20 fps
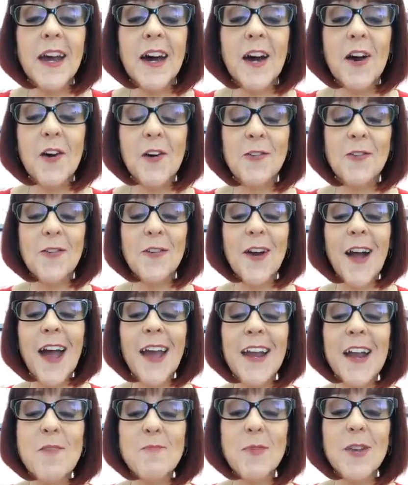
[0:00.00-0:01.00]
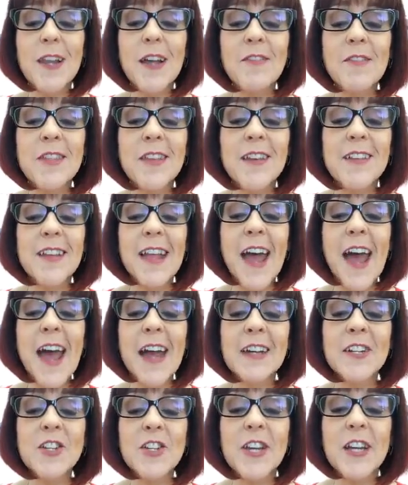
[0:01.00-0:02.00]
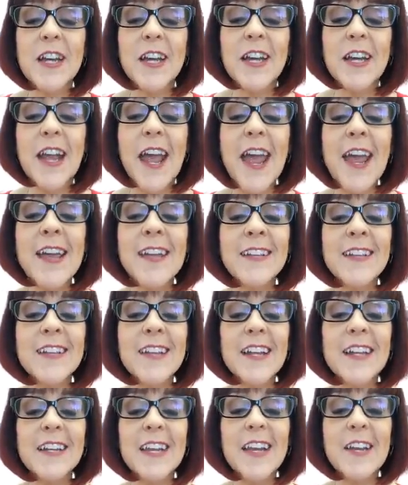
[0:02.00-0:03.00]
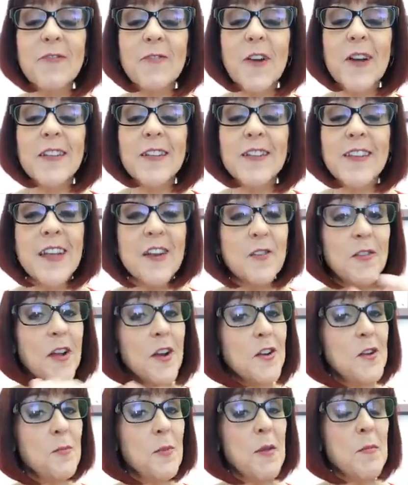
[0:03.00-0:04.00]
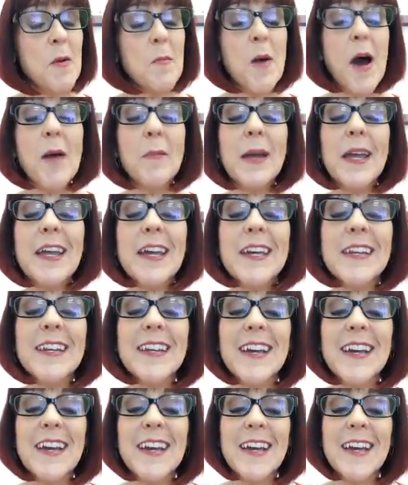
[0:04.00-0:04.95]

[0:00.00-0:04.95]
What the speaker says: All right, I'm loving this action. Hey, Cindy, front and center there. You beat my mama in.